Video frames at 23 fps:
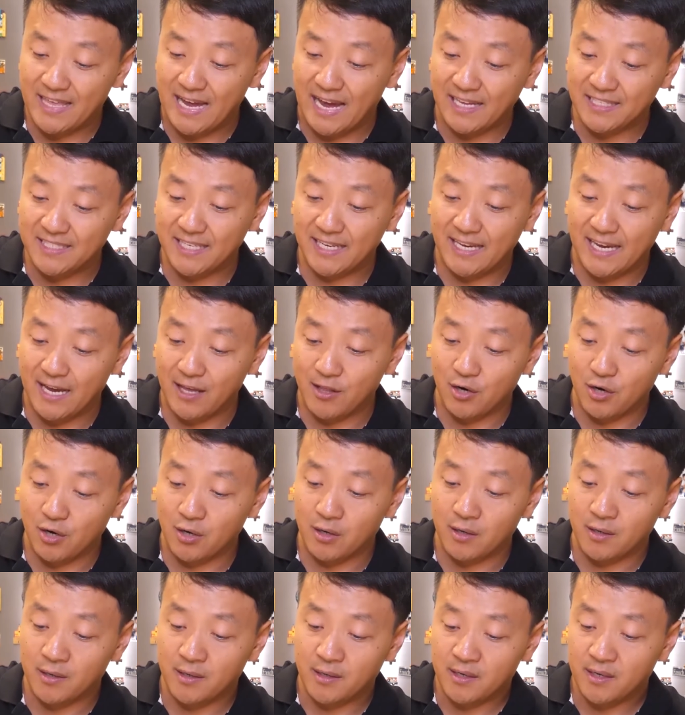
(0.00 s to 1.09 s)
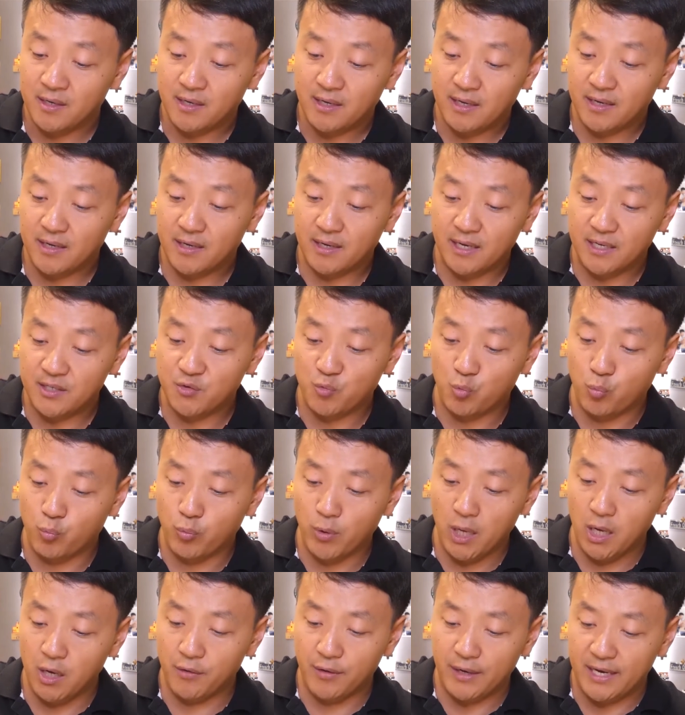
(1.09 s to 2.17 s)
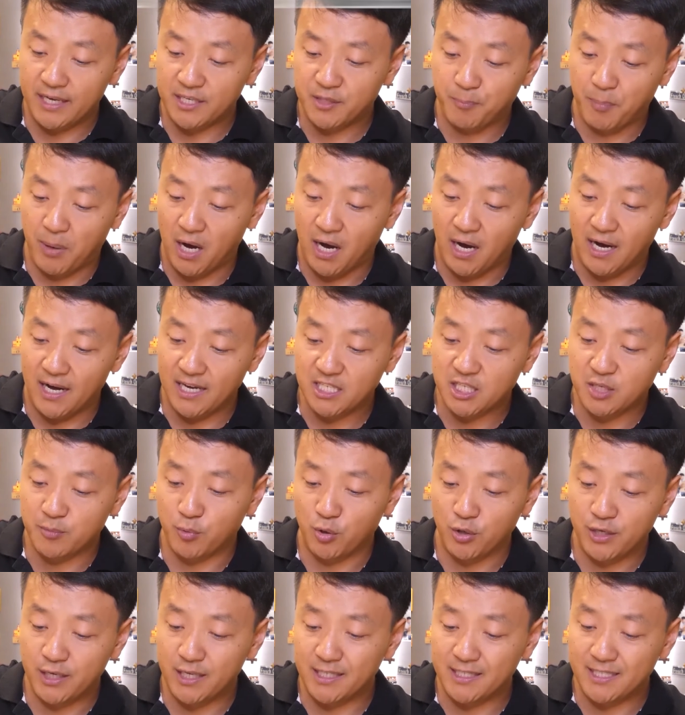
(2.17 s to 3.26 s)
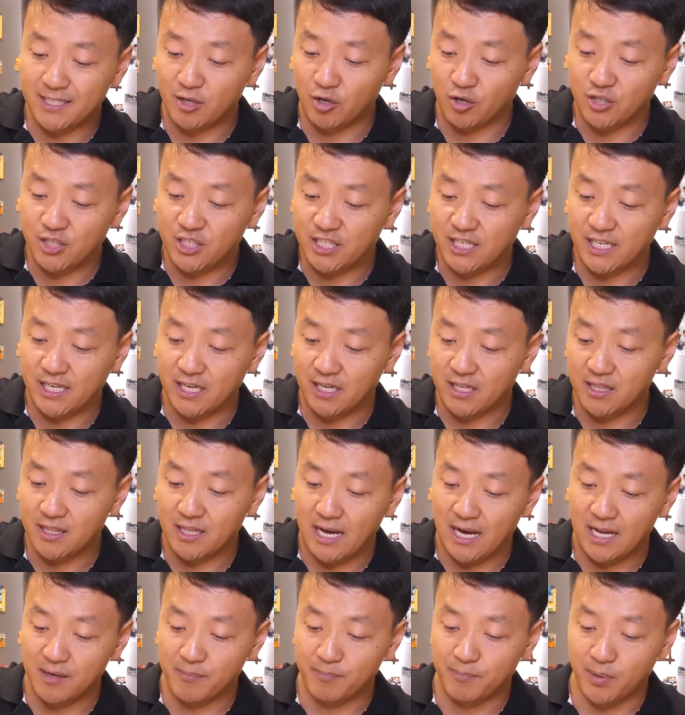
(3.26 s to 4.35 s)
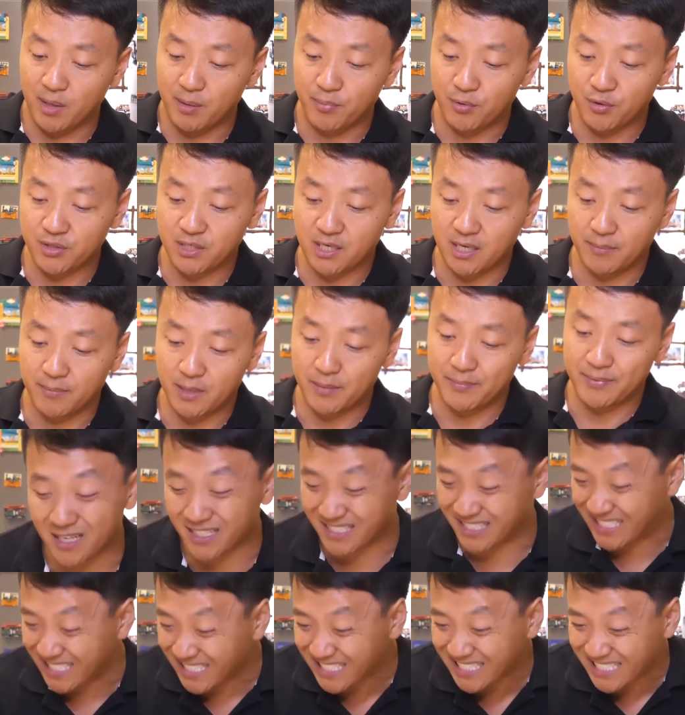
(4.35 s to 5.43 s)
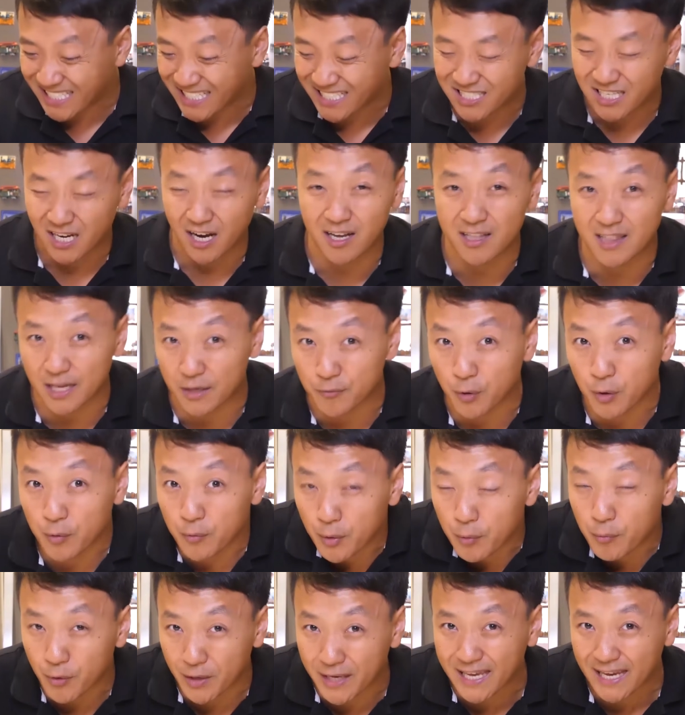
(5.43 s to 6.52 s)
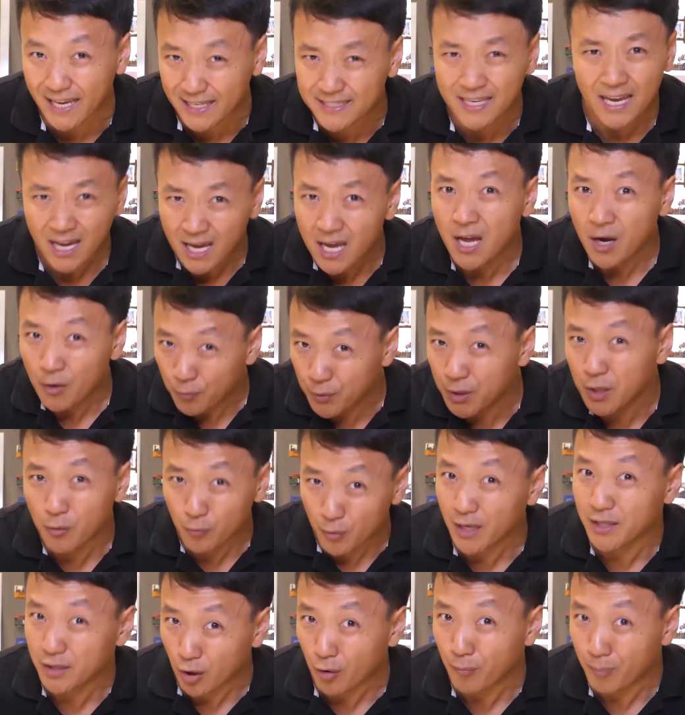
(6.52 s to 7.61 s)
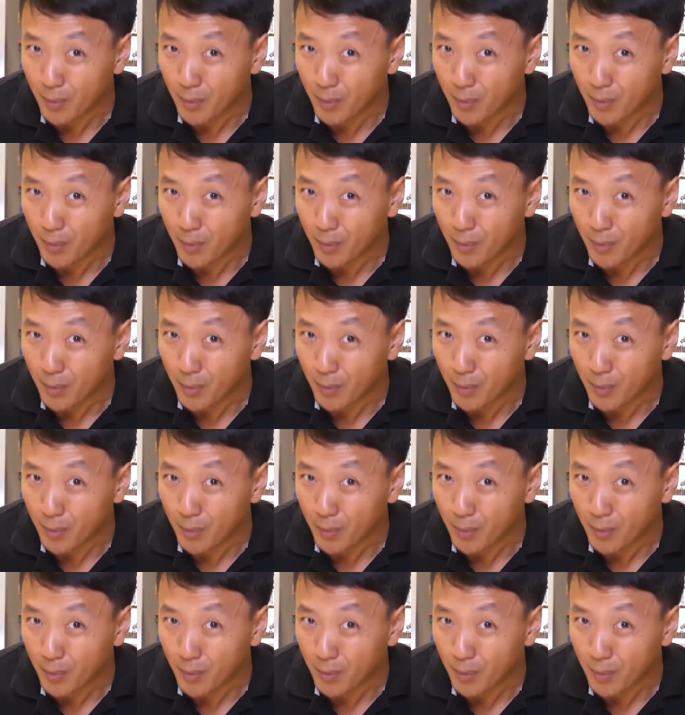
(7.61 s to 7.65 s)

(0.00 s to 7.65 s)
that together as well as possible. You're gonna start seeing a lot of bubbles come up, because this dish, unlike when we were kids, we don't want no